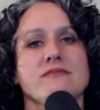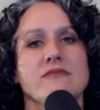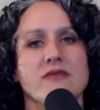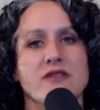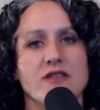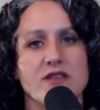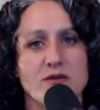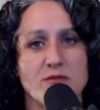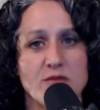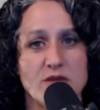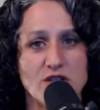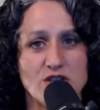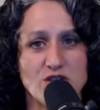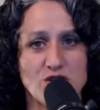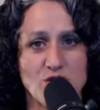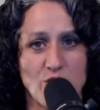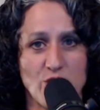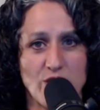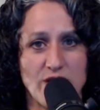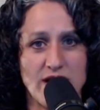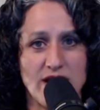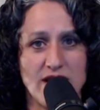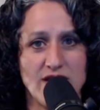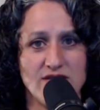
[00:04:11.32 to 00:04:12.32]
The
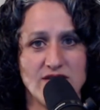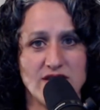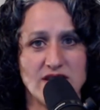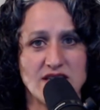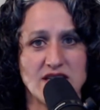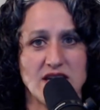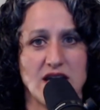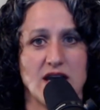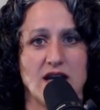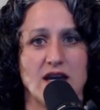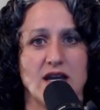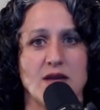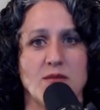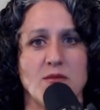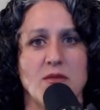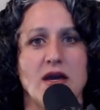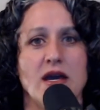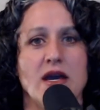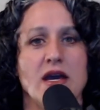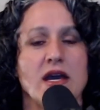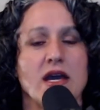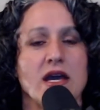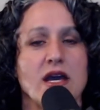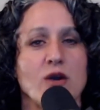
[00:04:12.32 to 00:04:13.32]
majority of the time,
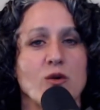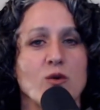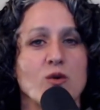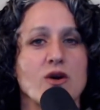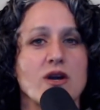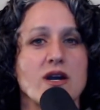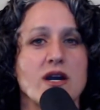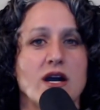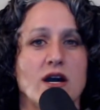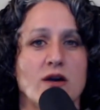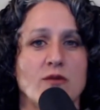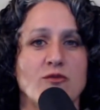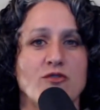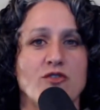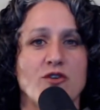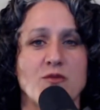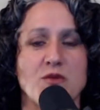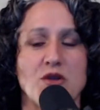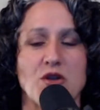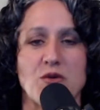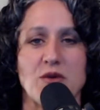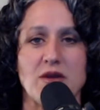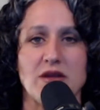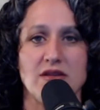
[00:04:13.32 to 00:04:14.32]
it will come from
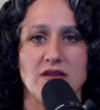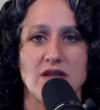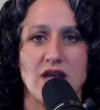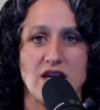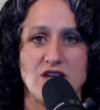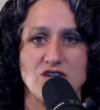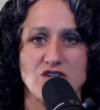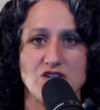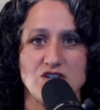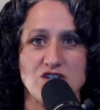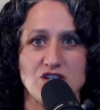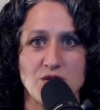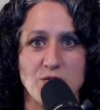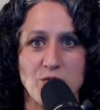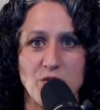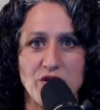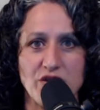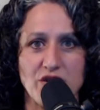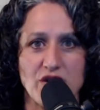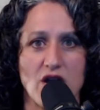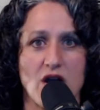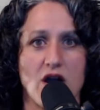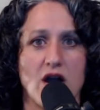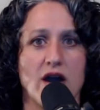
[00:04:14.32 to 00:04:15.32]
your relationship
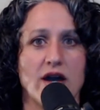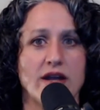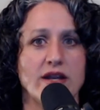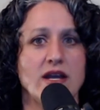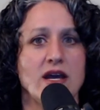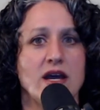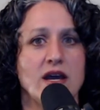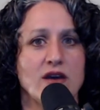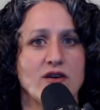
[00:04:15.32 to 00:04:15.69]
with God,